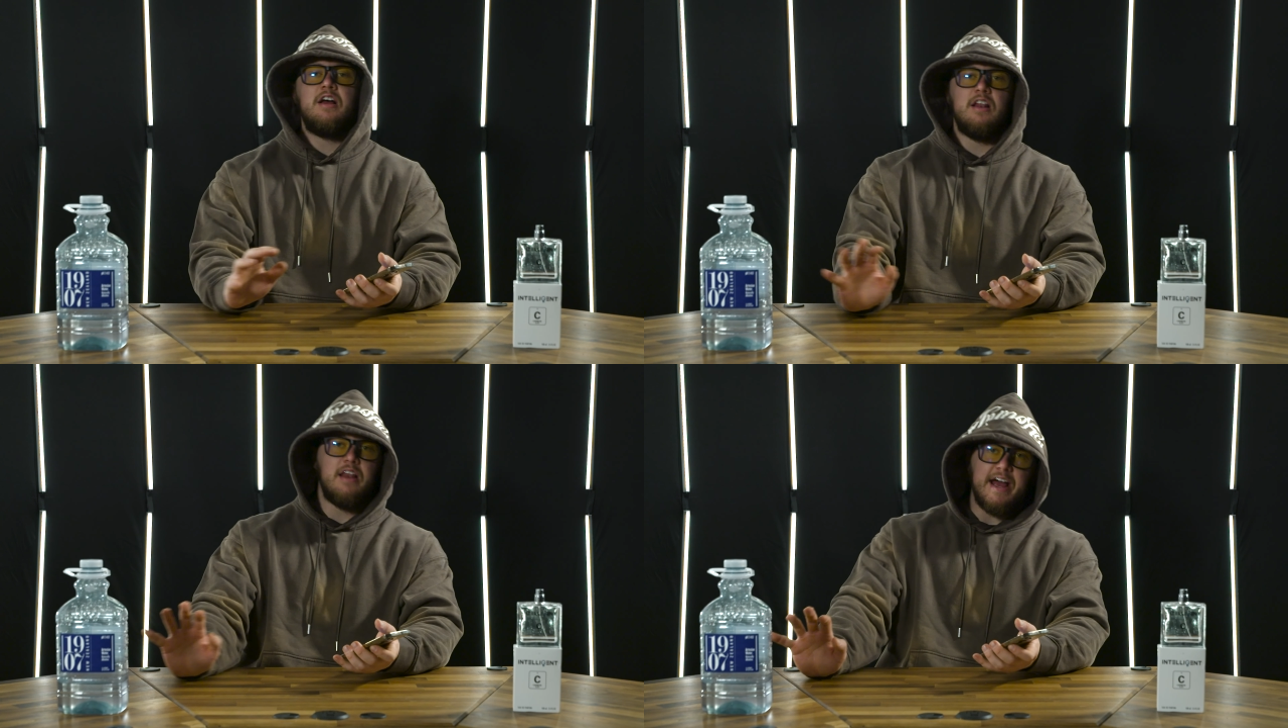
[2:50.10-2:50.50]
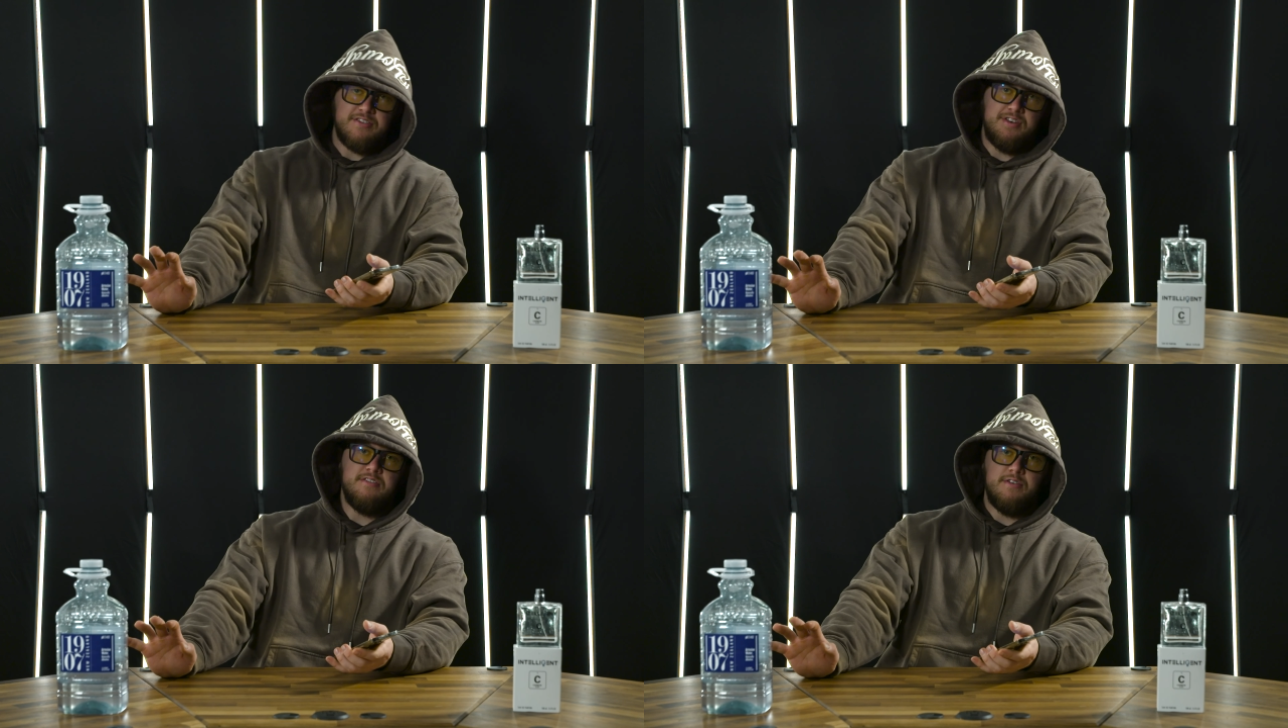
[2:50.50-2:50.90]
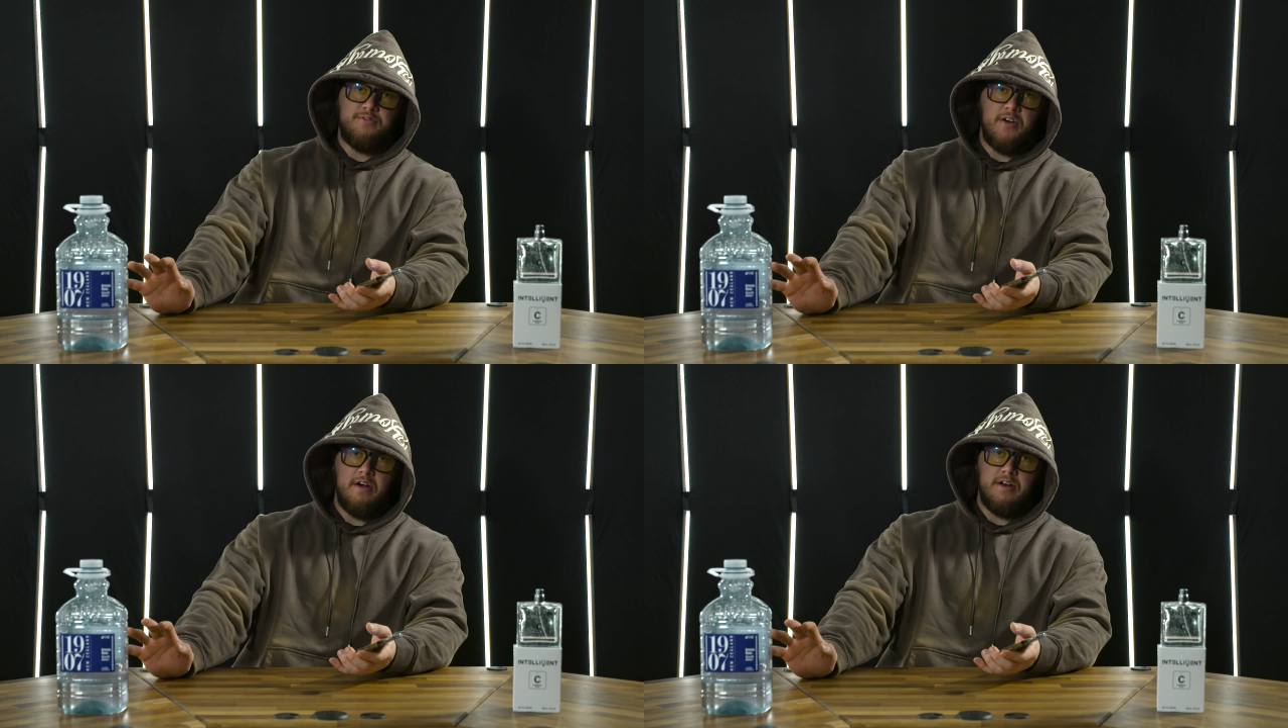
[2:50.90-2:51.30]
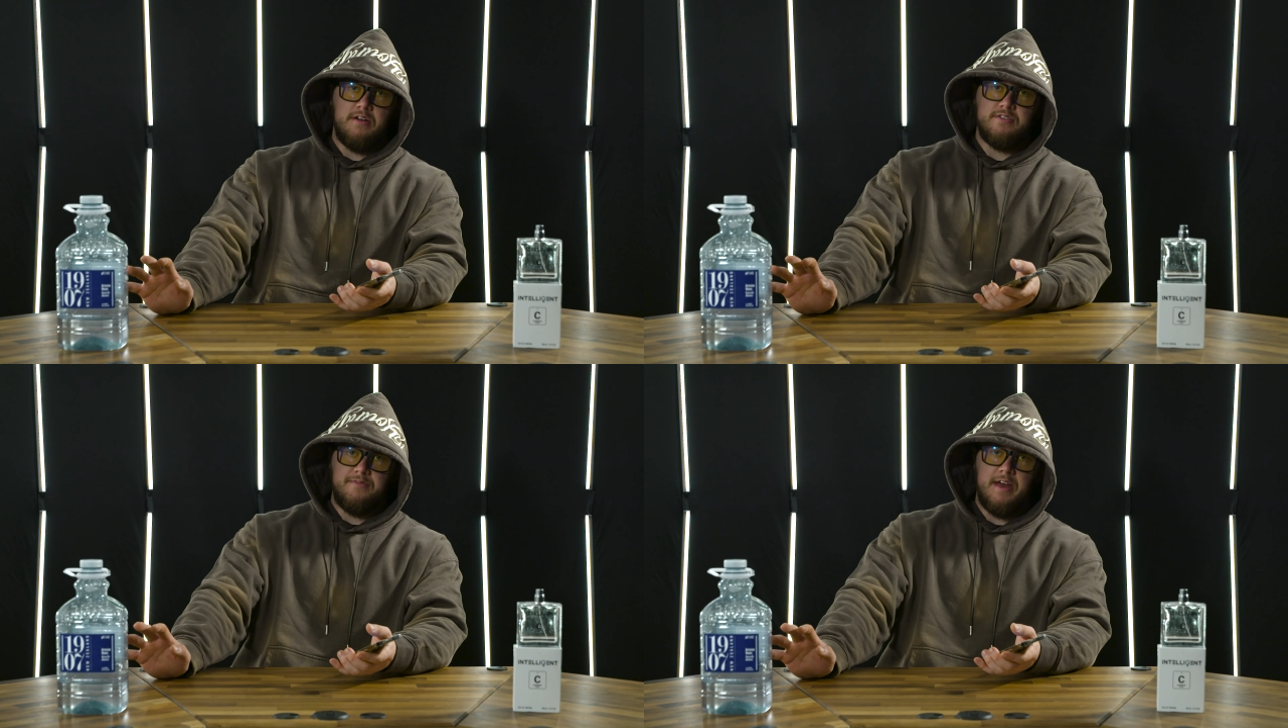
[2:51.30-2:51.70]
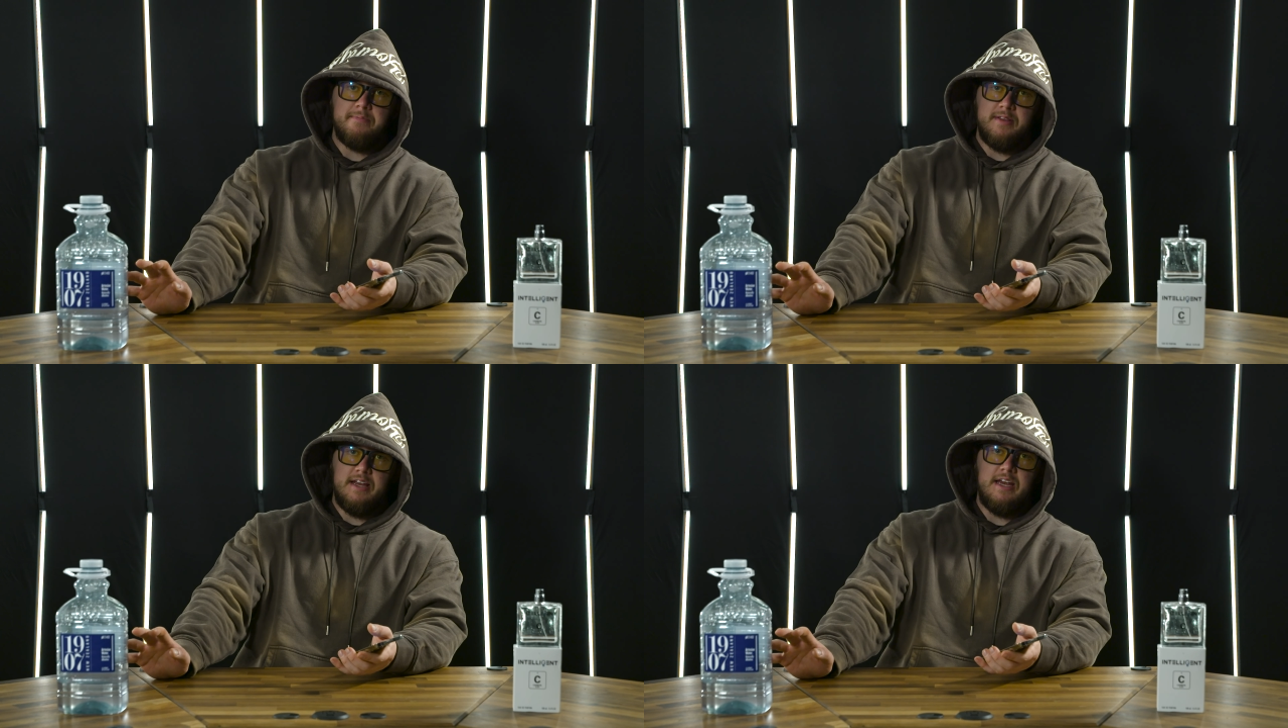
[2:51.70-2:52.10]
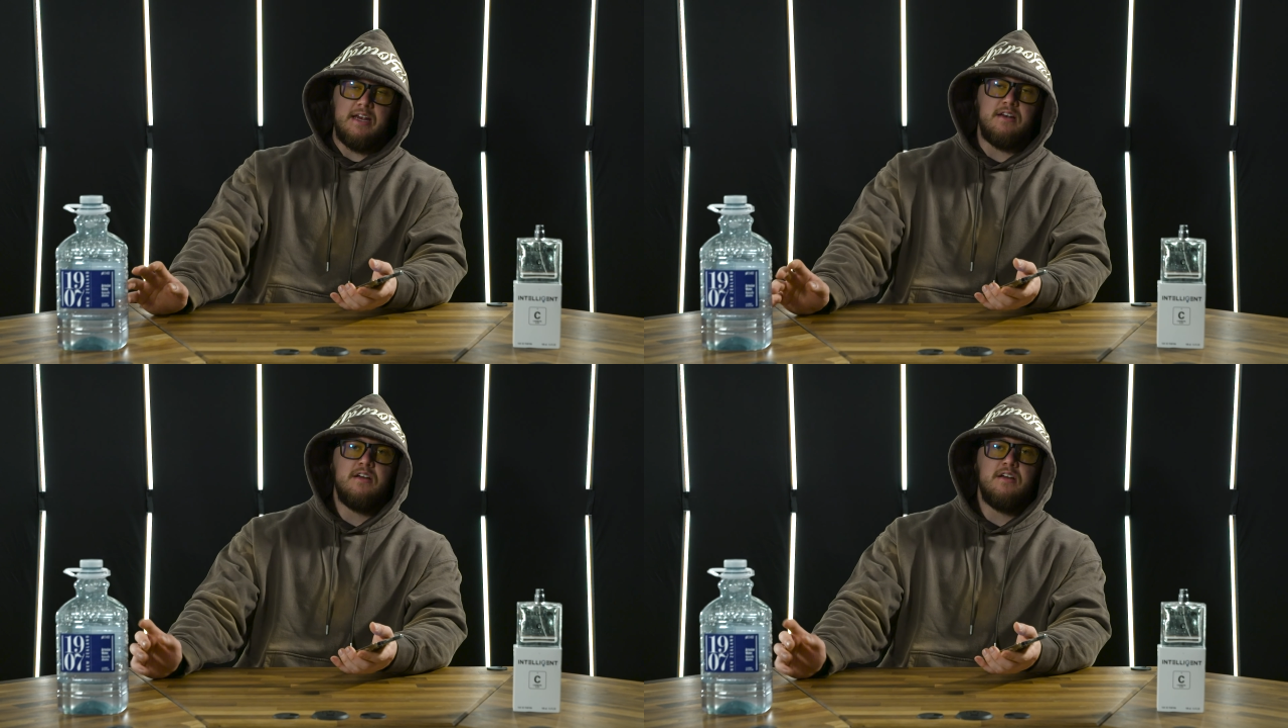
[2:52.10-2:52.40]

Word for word: collections of photos of them lean